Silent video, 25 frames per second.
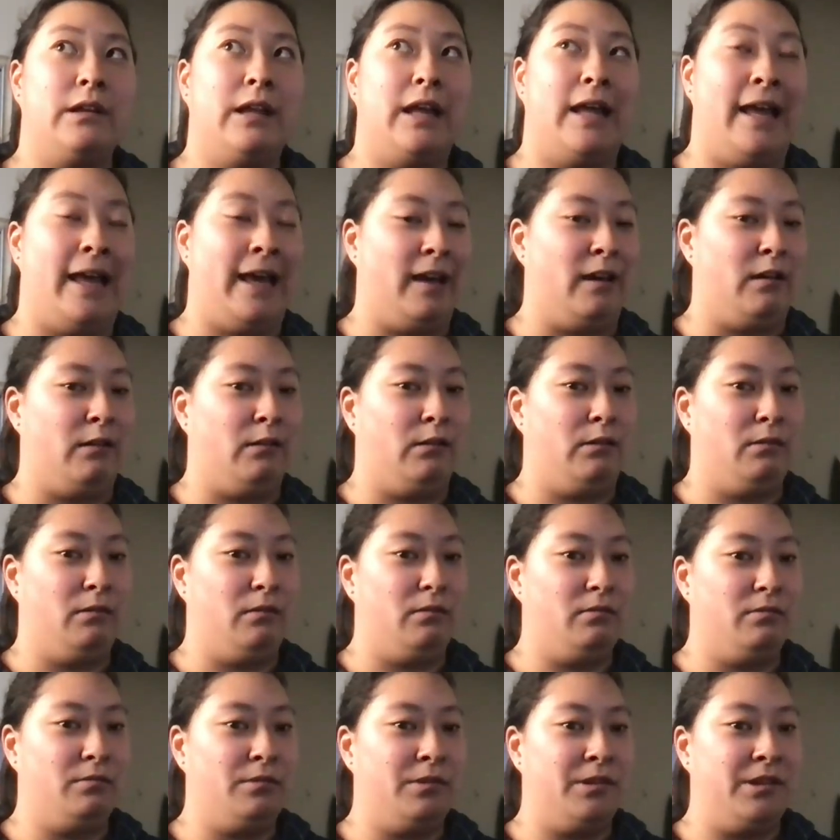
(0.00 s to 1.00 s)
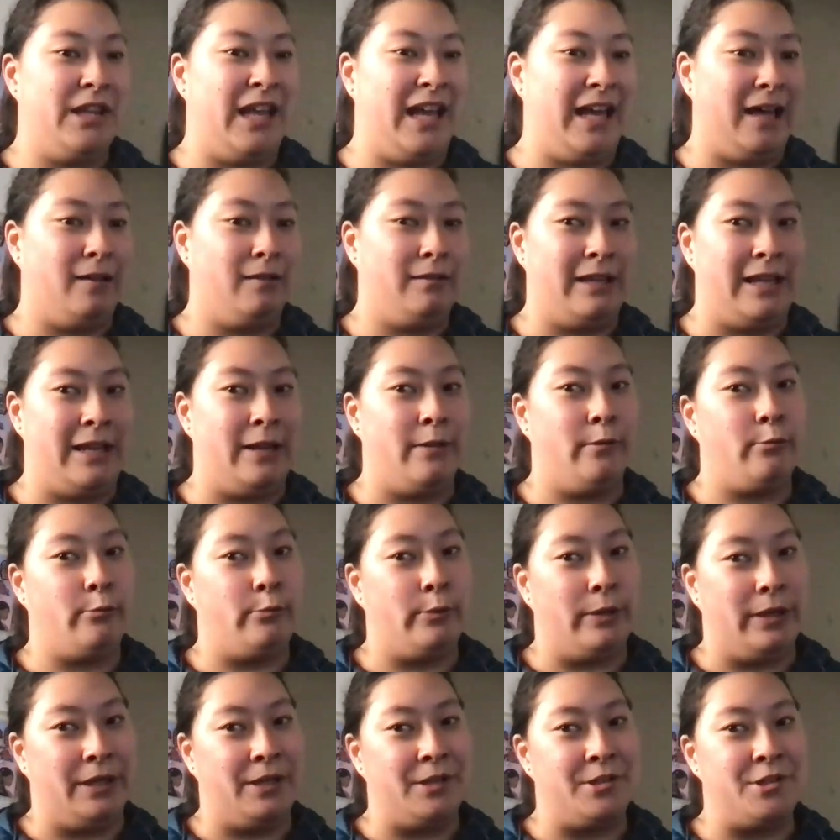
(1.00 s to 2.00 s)
how that
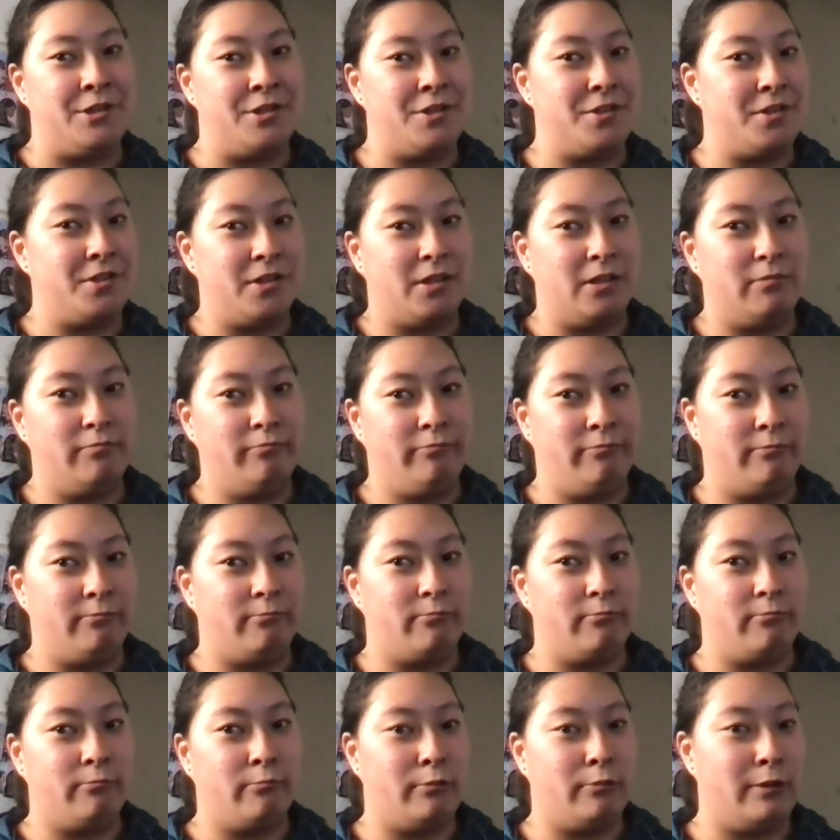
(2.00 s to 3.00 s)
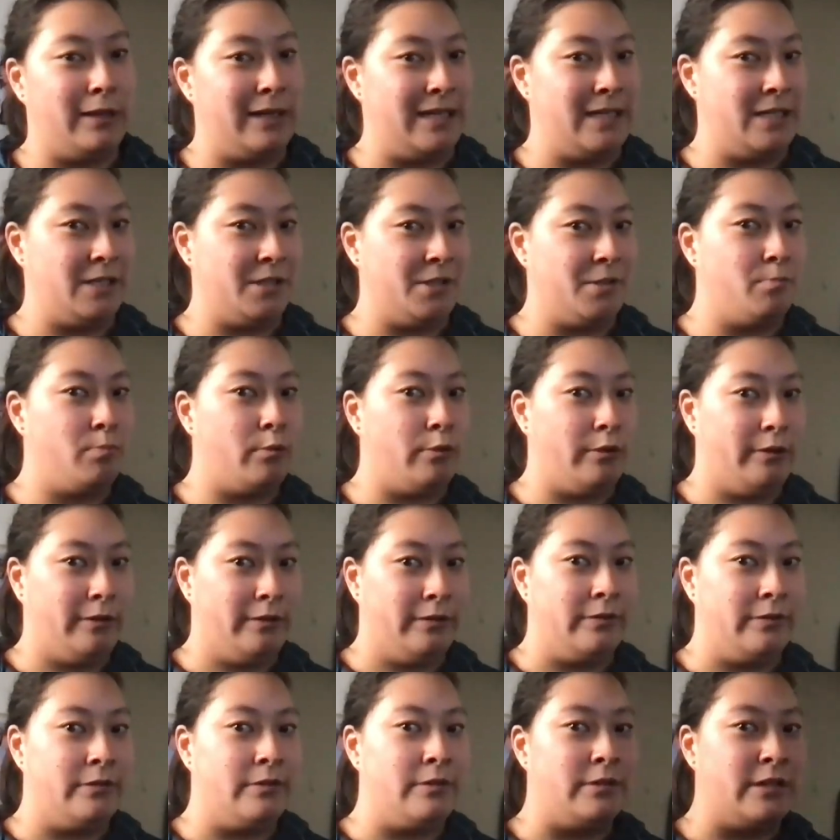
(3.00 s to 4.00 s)
language, one, is
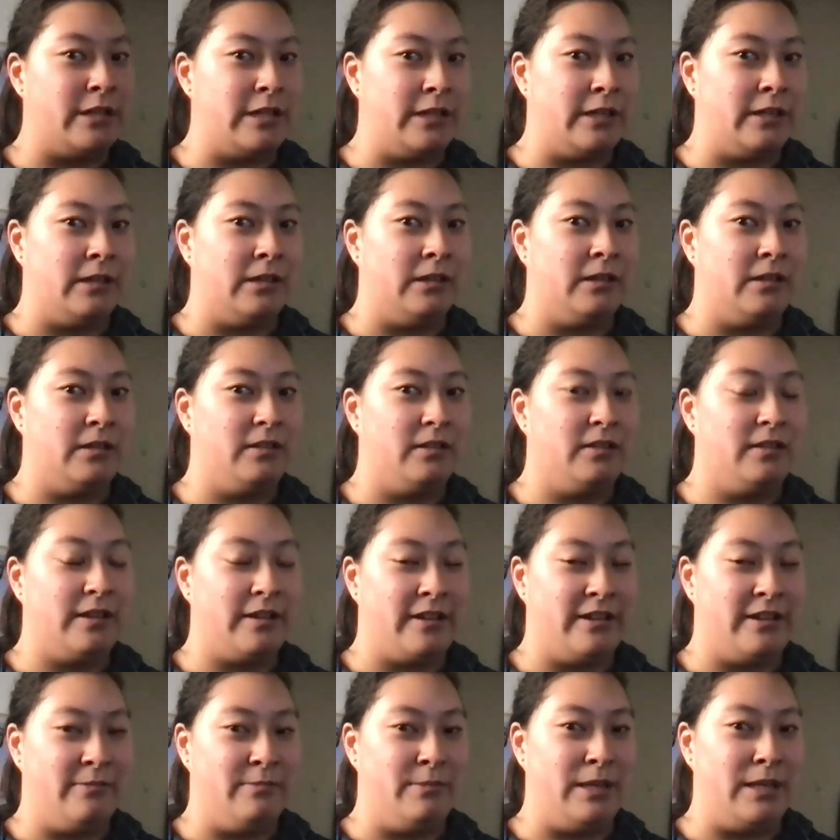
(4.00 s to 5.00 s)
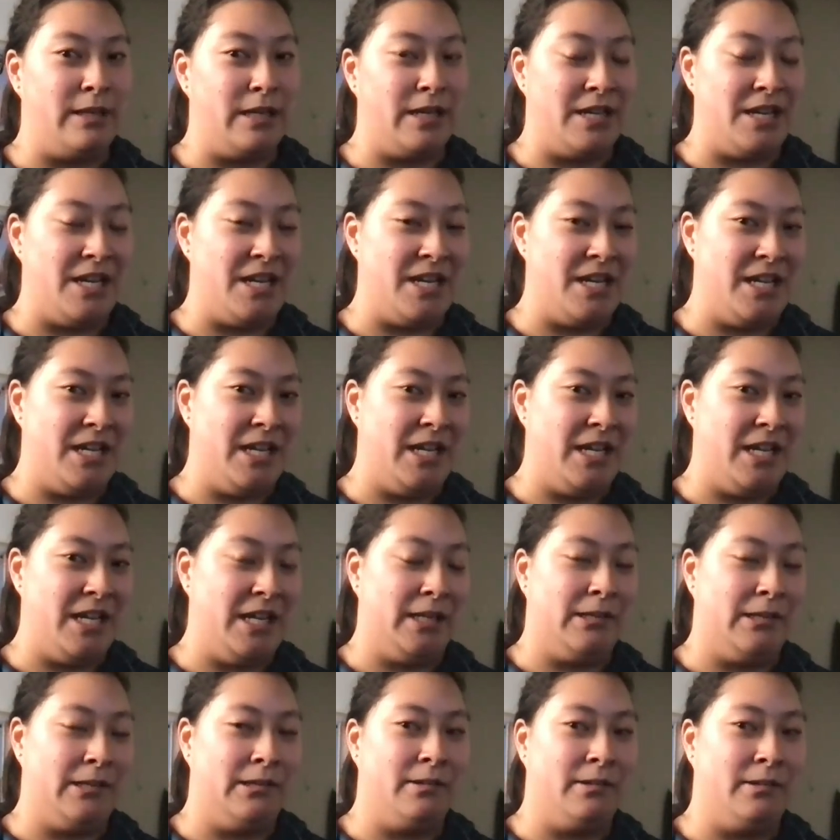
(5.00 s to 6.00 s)
important to the community,
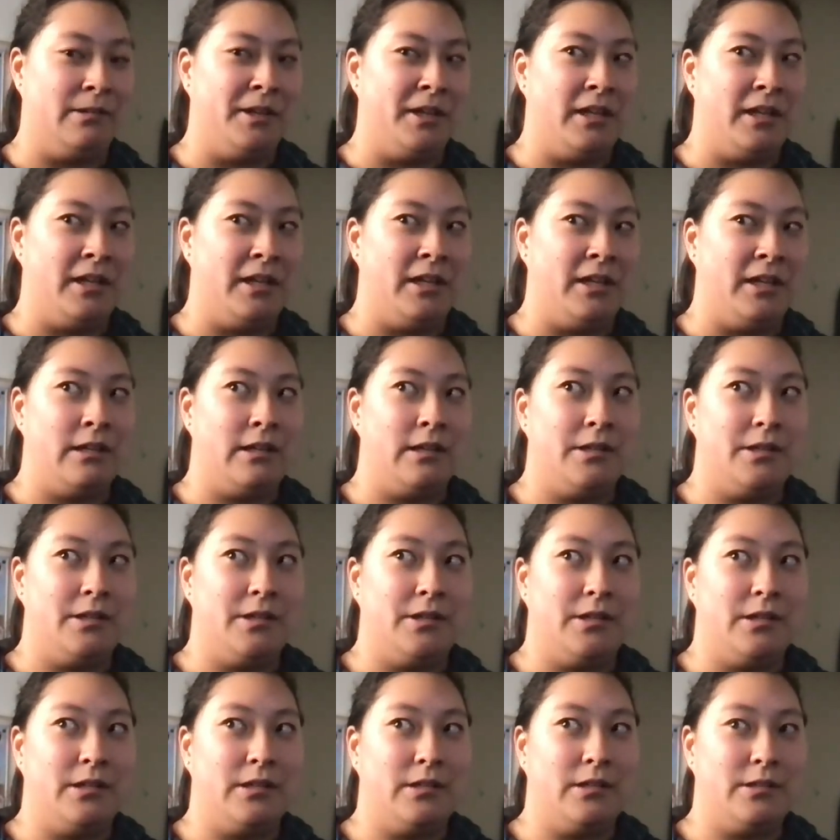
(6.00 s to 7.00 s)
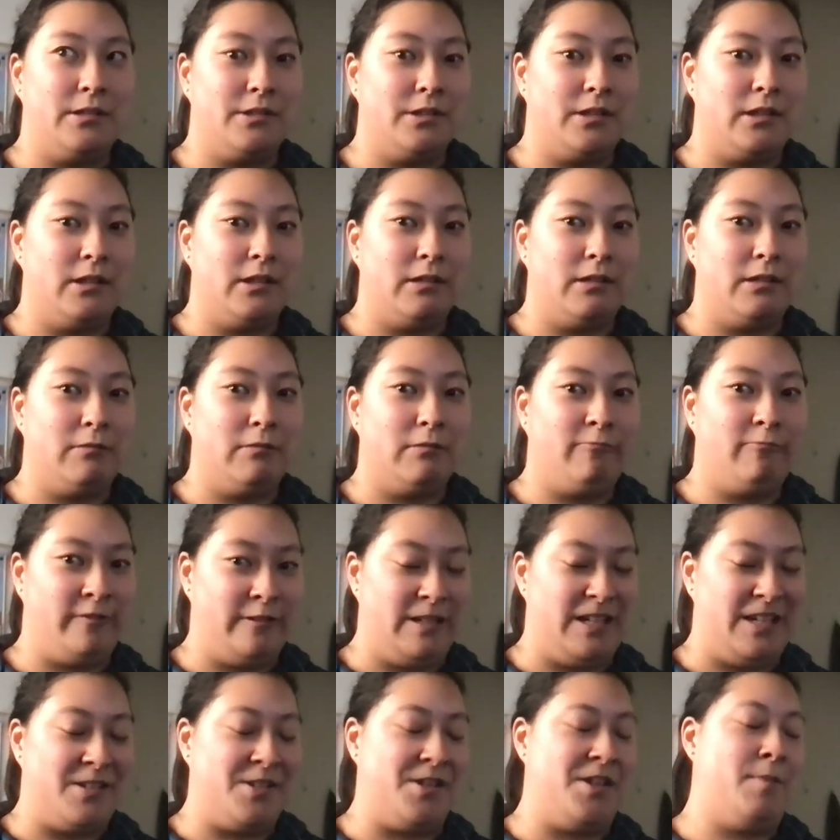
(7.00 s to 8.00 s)
and, for
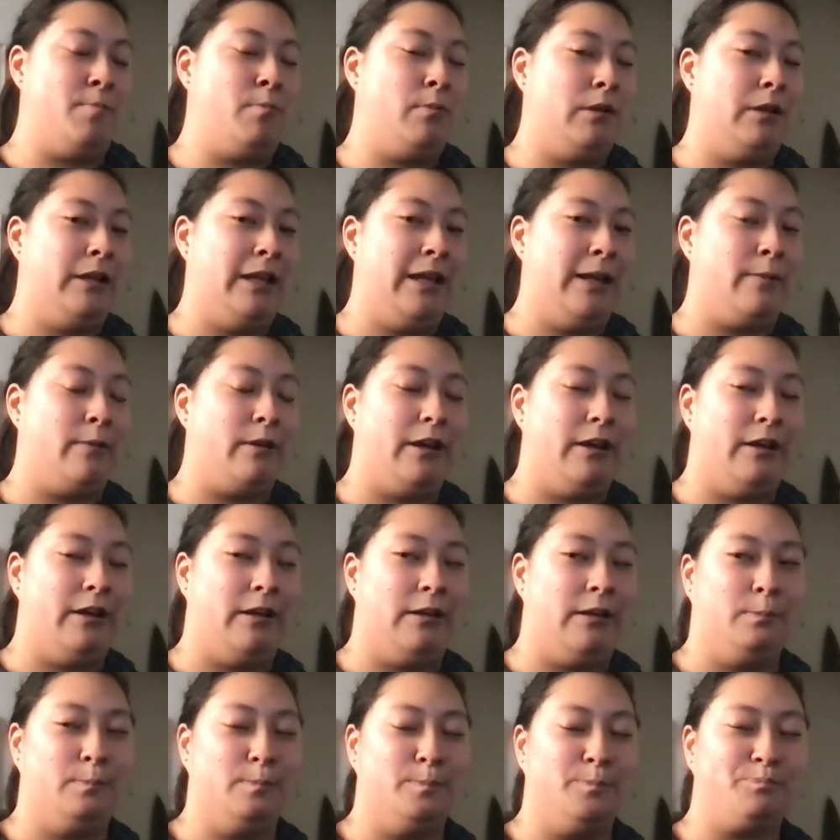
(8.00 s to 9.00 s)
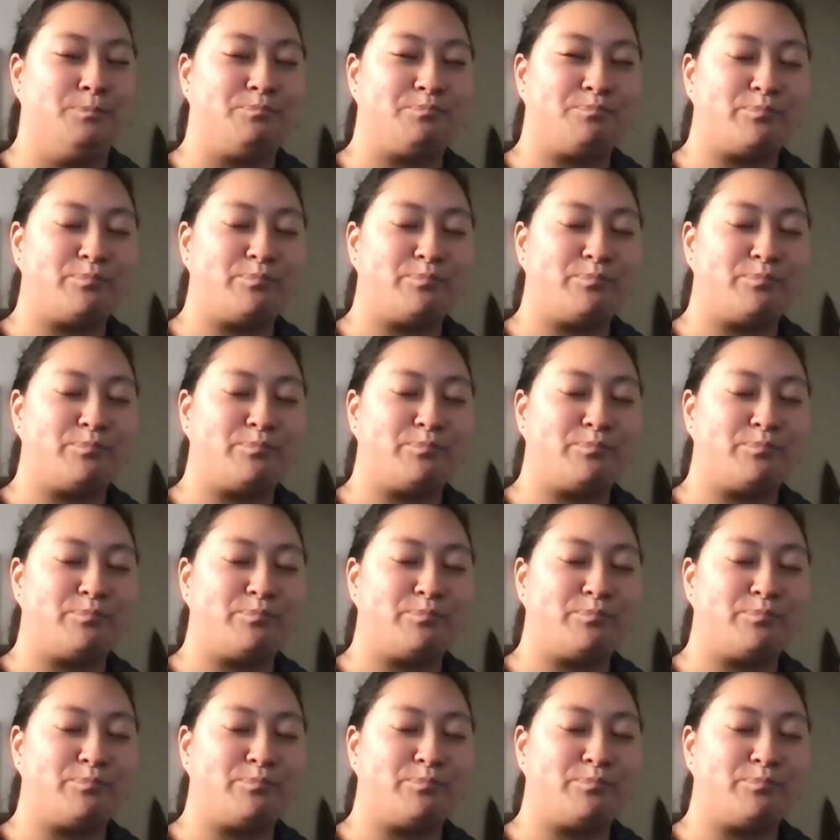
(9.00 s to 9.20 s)
example, like um,